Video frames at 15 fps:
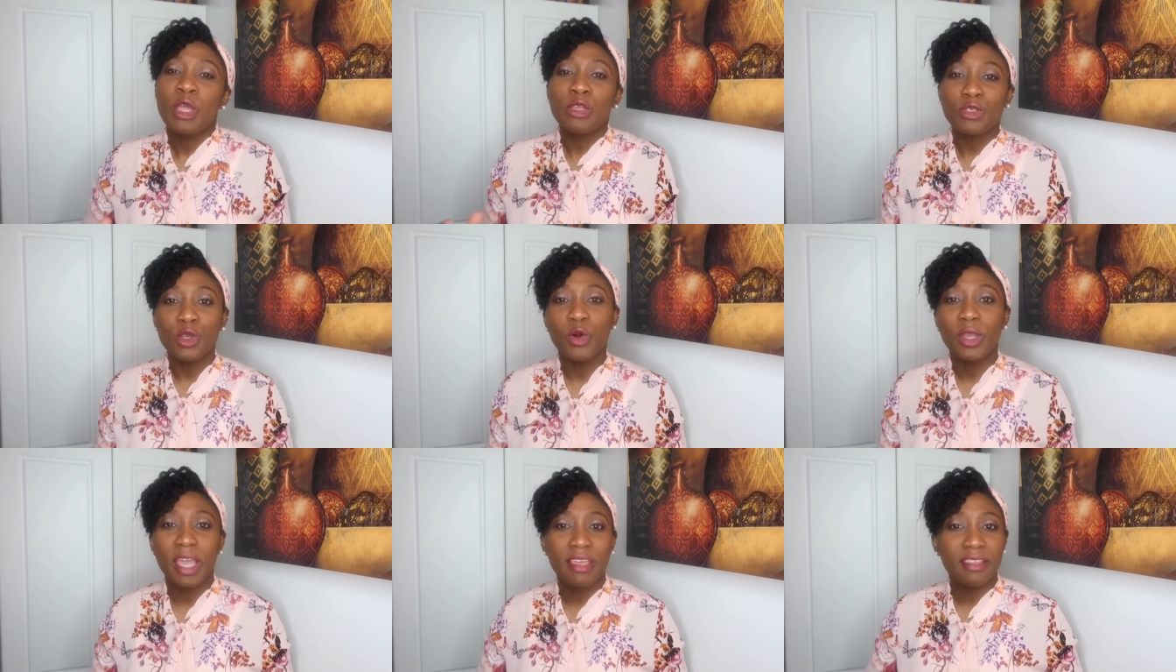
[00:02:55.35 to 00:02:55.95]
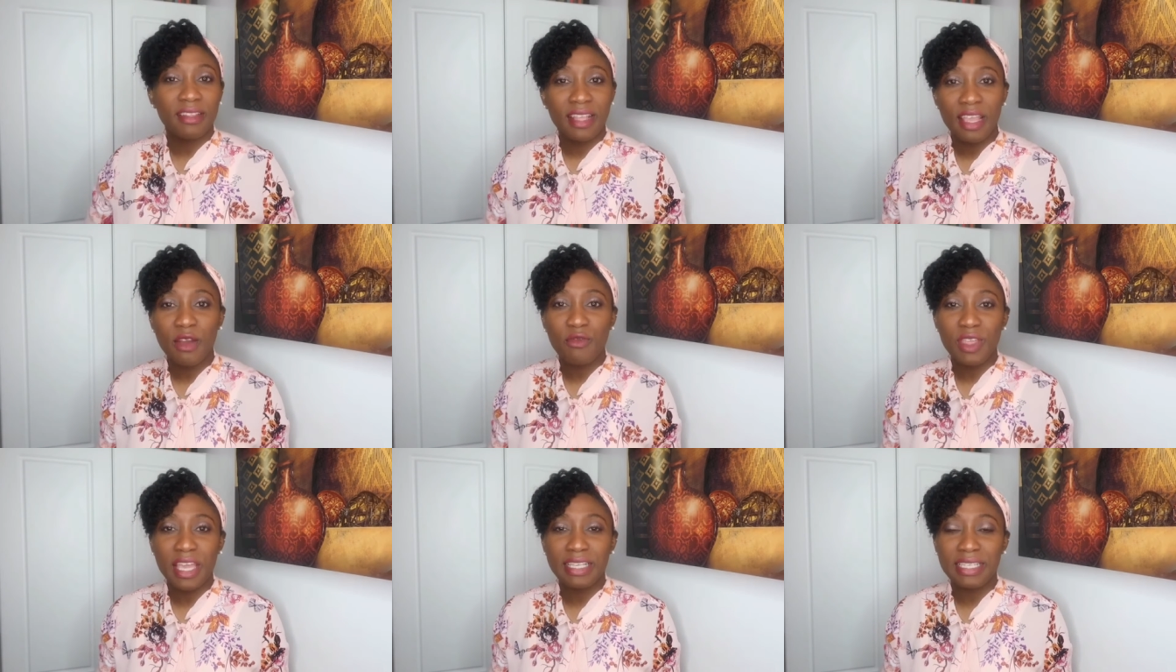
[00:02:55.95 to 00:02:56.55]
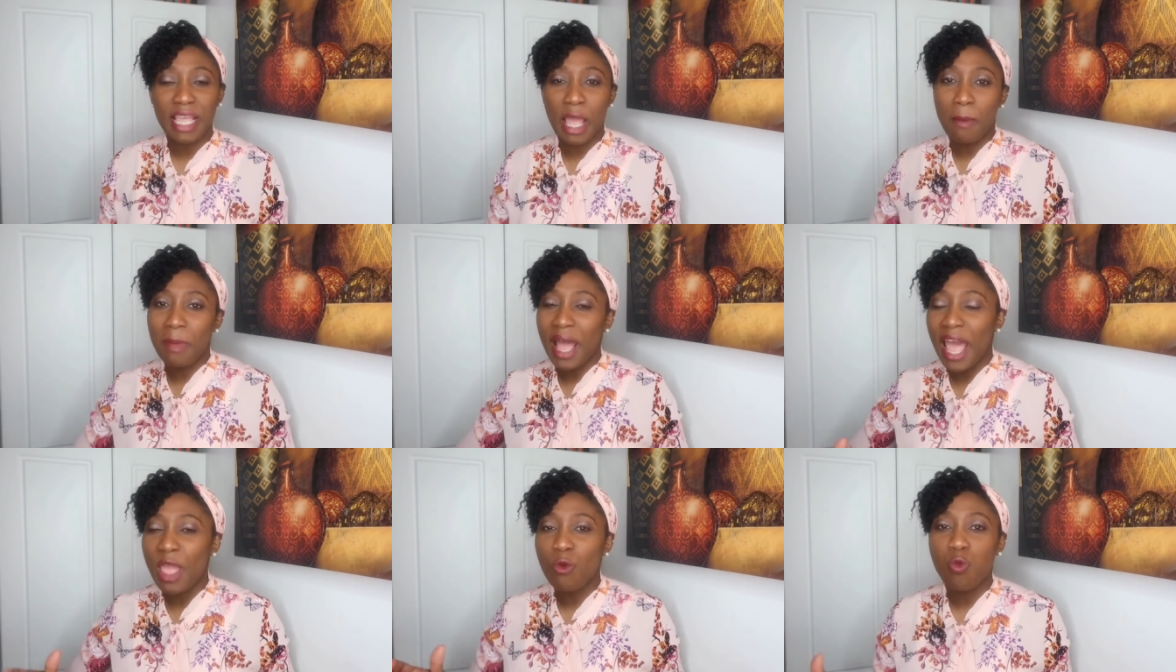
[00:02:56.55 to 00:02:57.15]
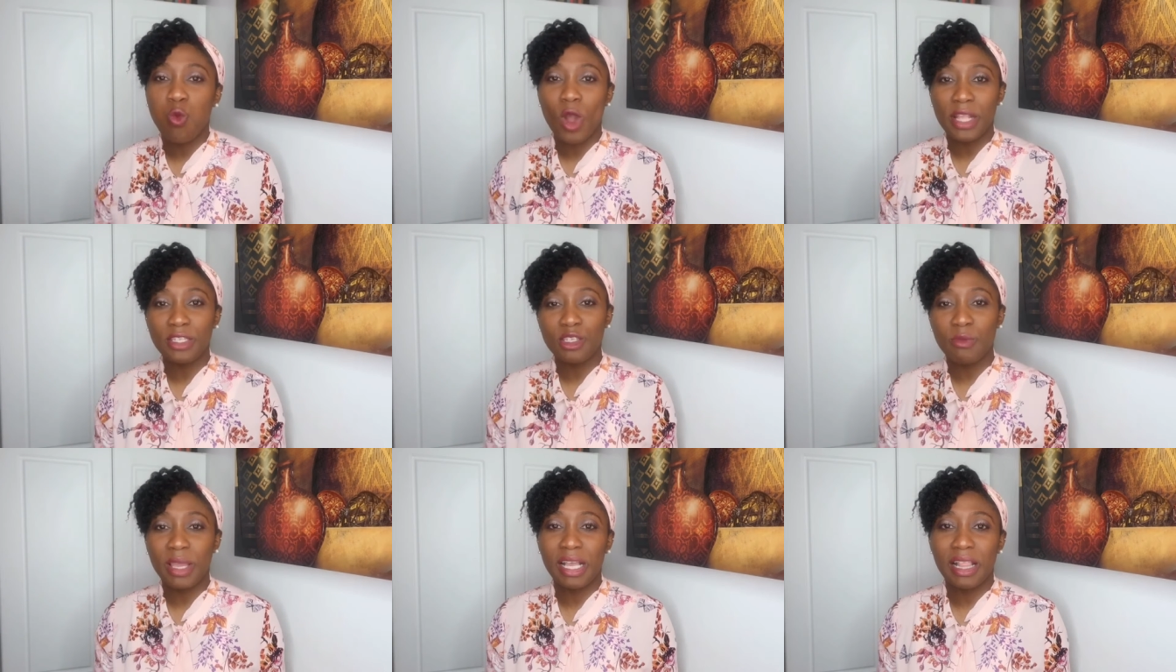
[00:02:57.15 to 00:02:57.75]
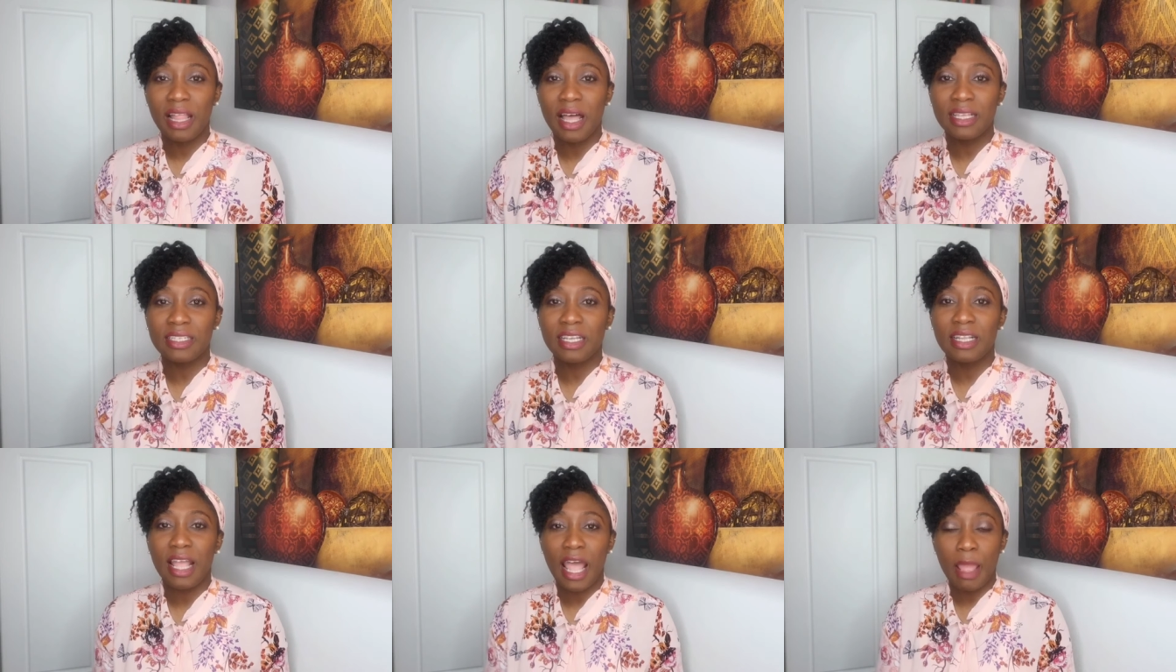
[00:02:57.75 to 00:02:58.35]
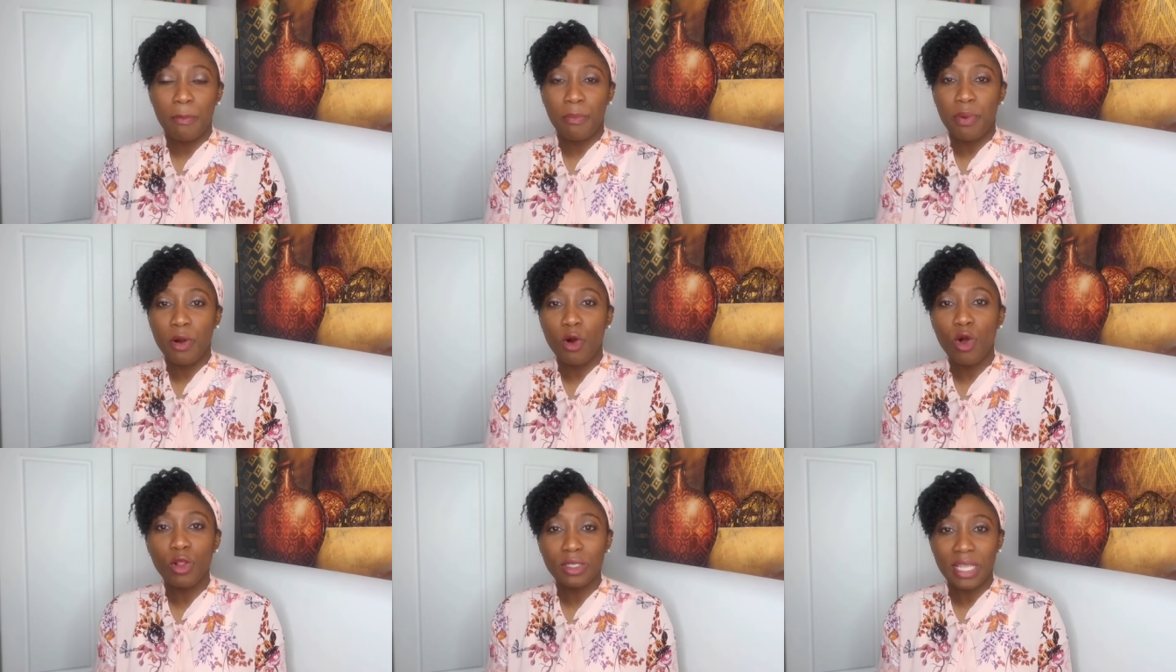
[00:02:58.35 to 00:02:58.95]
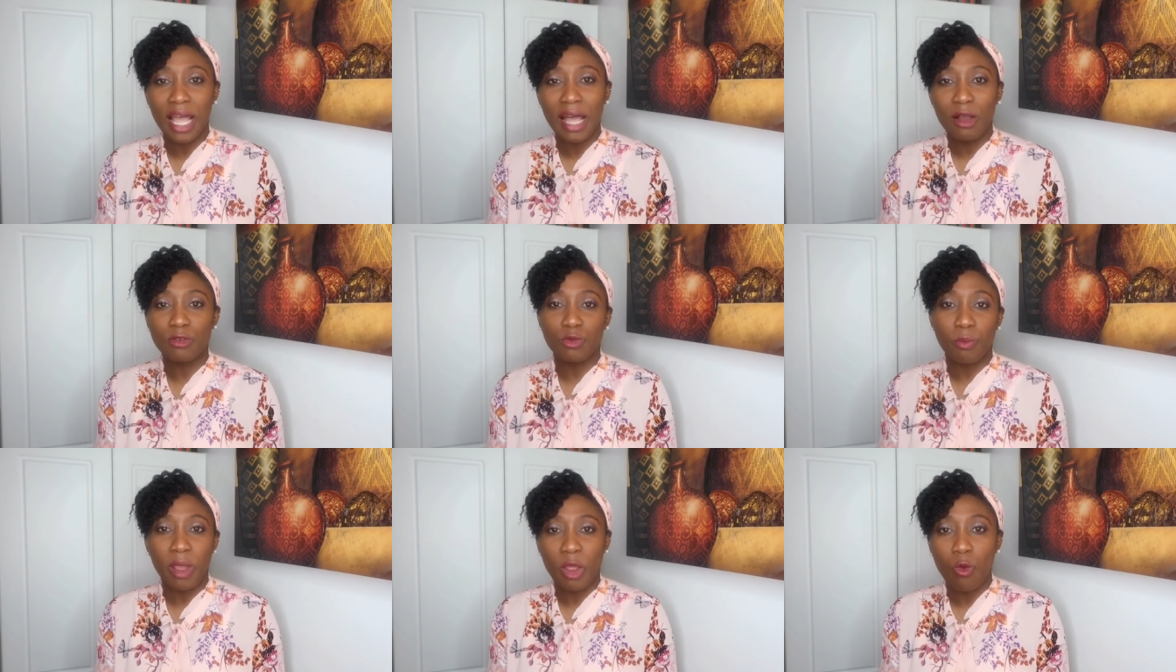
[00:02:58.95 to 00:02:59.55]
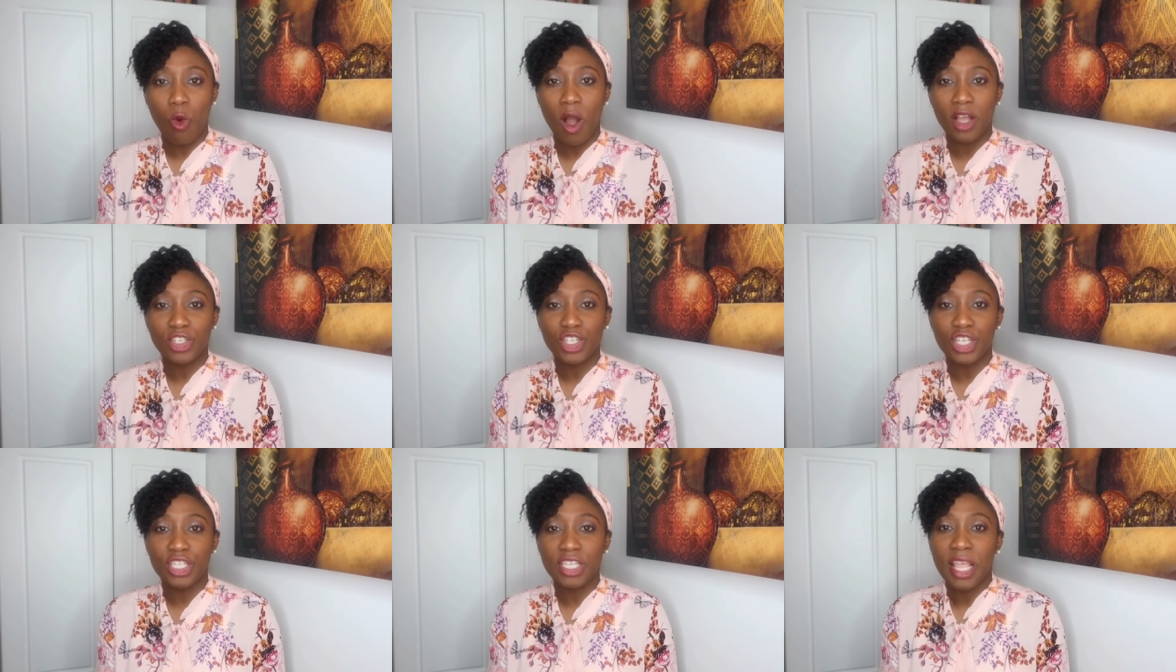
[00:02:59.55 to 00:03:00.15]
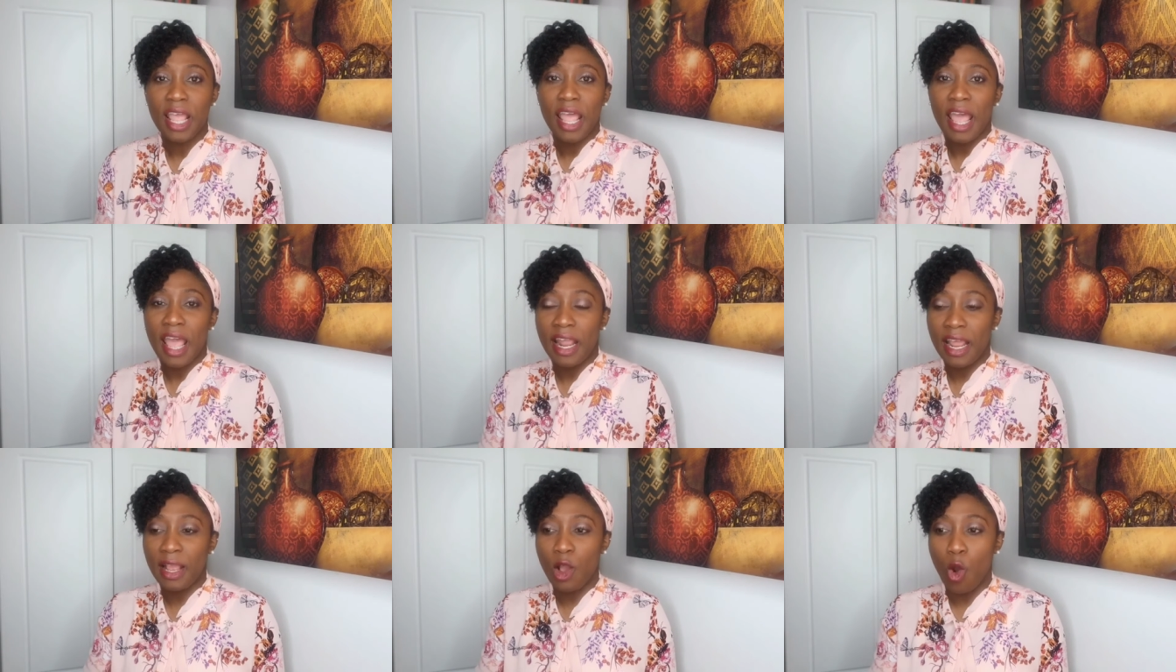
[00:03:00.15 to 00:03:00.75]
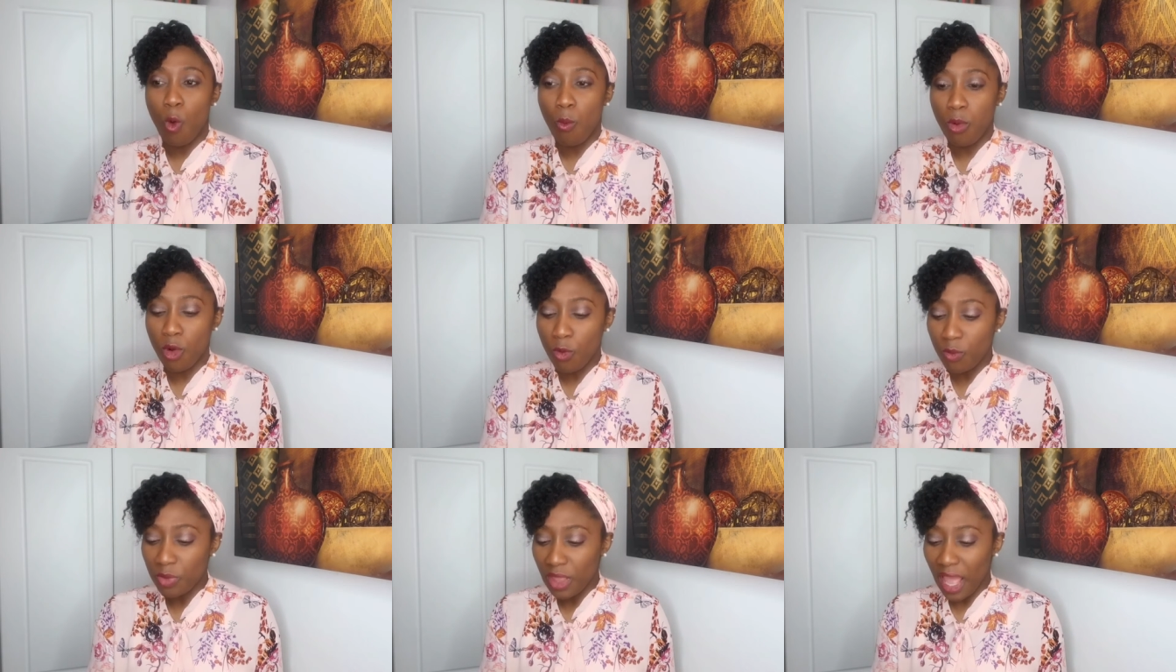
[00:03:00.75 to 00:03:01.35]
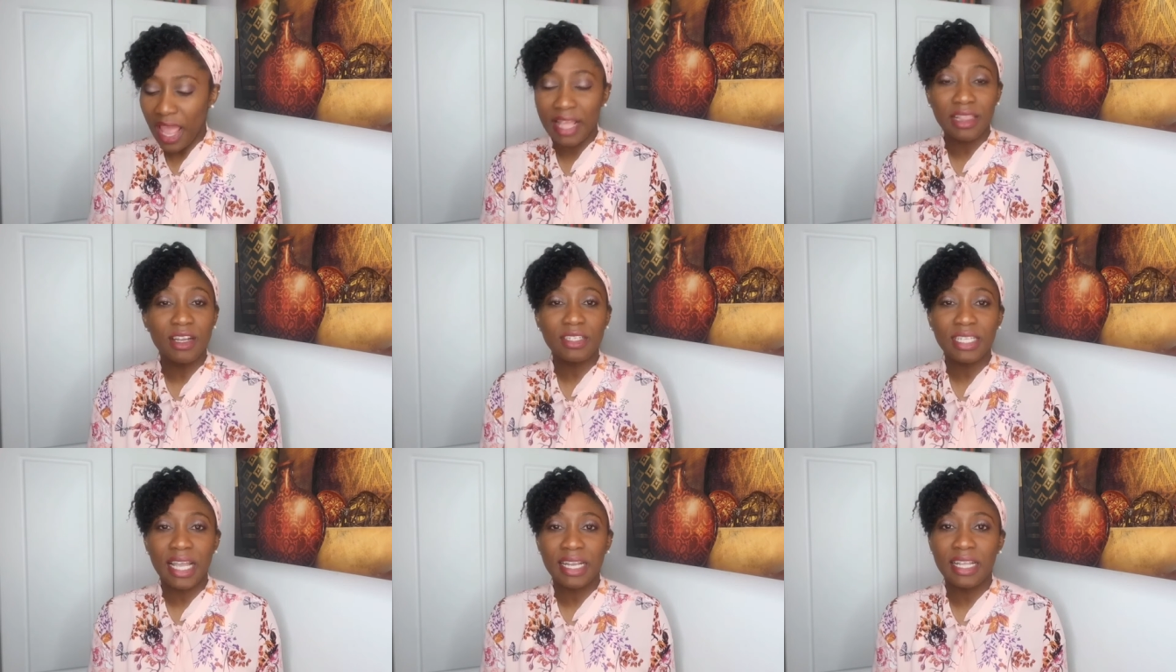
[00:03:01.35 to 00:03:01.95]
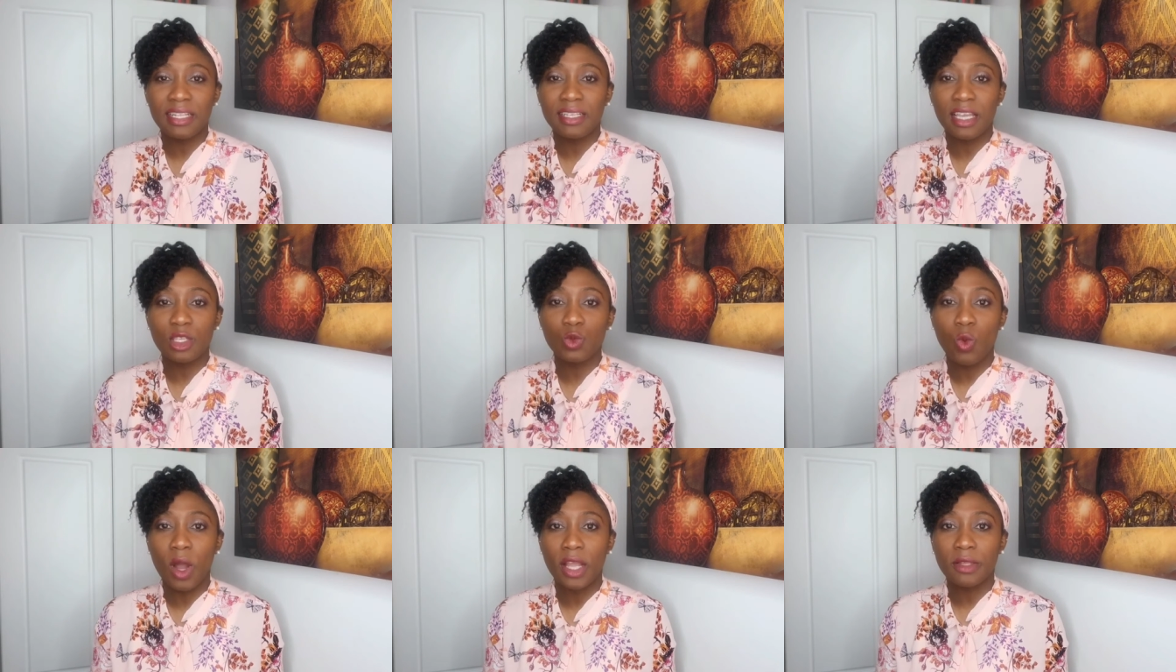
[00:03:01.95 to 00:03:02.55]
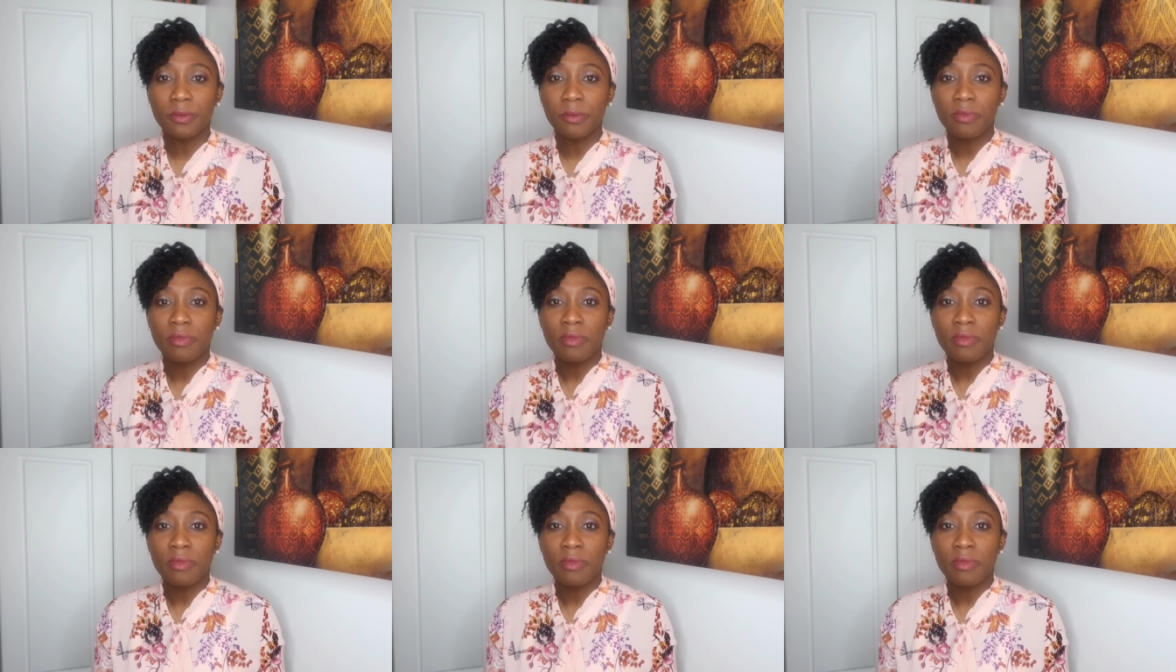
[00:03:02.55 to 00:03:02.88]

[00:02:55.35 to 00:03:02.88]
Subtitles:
So, okay, the day of the exam, I went to my closet, I pulled out my watches, and I go, boom, I looked at it, guess what?